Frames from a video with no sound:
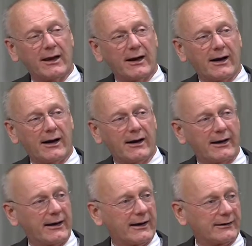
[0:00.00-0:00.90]
Uh,
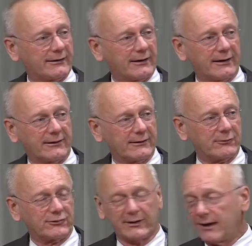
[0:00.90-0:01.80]
and uh, it
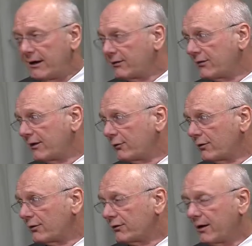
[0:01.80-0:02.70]
was a case that
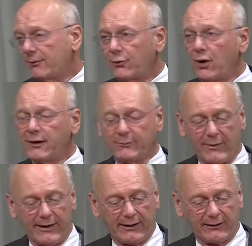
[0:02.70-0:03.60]
was brought
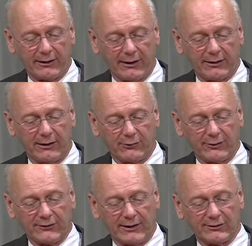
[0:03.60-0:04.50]
by
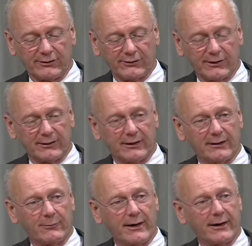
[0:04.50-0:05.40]
Chris Hedges and
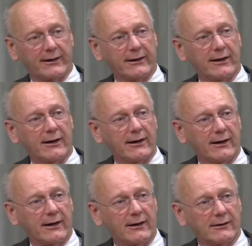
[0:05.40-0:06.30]
by
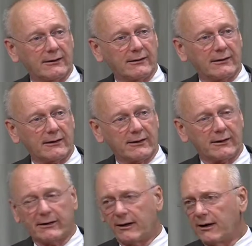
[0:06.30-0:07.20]
uh,
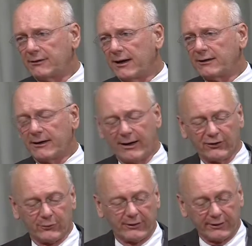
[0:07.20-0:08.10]
uh Daniel
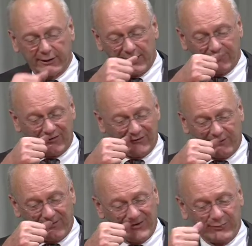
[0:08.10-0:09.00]
Ellsberg and a number
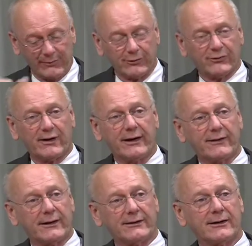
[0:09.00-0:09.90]
of other people saying
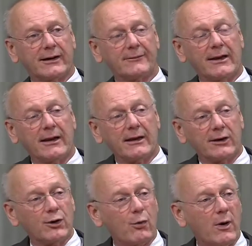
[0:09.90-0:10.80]
that, uh, you
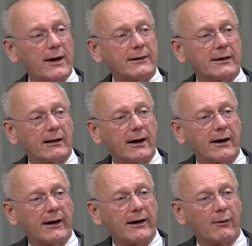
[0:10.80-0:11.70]
know what,
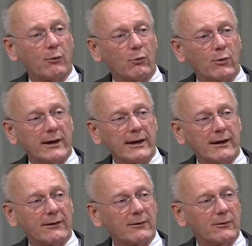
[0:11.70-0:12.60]
uh,
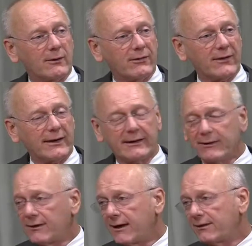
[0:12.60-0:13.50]
we think
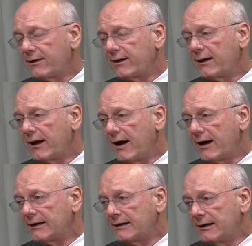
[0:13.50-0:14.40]
that the
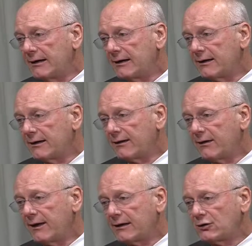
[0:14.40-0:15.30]
idea
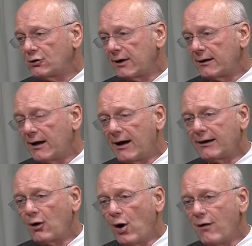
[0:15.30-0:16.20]
that you can
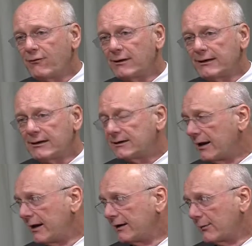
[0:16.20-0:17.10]
unlawfully
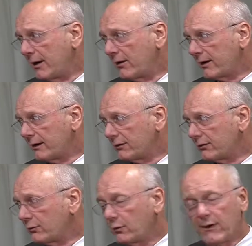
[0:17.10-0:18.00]
detain
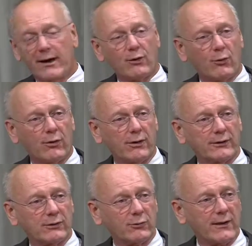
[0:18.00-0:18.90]
Americans without a
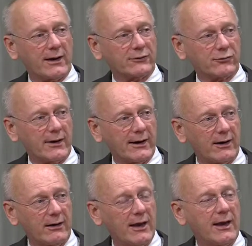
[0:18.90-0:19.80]
warrant and without
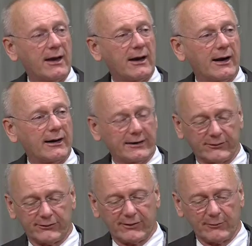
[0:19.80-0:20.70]
trial uh,
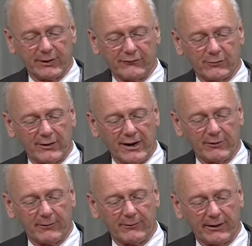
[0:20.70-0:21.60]
is a bit of a
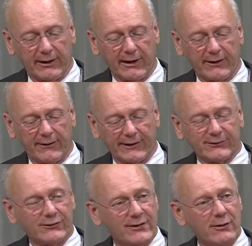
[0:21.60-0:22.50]
problem. And
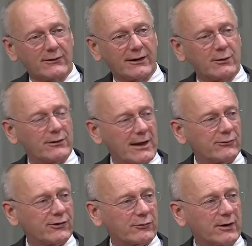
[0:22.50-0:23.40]
that's, that, that, that
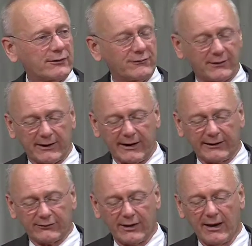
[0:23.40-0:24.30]
was the crux of the case.